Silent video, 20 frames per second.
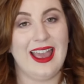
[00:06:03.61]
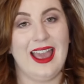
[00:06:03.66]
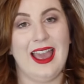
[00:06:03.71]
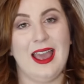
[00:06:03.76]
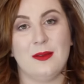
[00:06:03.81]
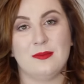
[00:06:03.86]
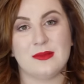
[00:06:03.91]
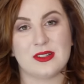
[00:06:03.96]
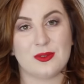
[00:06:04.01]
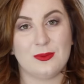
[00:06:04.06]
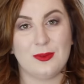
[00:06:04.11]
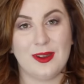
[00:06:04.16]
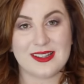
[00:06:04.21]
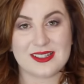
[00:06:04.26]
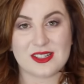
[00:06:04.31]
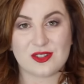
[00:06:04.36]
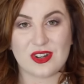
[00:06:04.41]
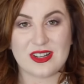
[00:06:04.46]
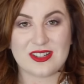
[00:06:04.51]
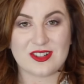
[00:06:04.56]
Um, so we
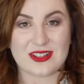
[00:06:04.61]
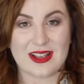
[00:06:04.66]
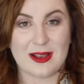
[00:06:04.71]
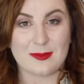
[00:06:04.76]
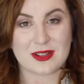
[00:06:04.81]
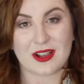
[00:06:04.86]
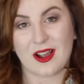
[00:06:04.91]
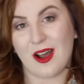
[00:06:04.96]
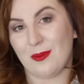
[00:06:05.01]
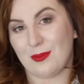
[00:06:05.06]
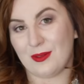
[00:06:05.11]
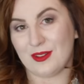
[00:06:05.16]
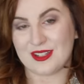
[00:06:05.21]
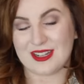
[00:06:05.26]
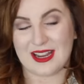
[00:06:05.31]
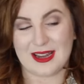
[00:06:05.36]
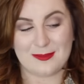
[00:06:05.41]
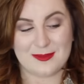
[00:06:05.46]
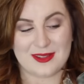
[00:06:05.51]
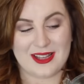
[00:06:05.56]
went to Trader Sam's a couple
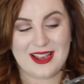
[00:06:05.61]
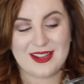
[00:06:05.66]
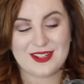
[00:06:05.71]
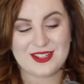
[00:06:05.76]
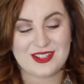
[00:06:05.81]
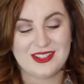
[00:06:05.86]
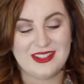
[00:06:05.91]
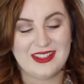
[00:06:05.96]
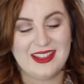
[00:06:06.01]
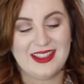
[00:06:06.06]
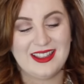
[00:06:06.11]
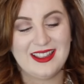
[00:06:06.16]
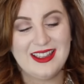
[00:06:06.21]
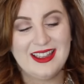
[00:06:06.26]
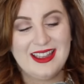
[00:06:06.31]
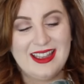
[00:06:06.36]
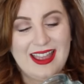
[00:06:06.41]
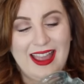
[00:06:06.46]
of times actually,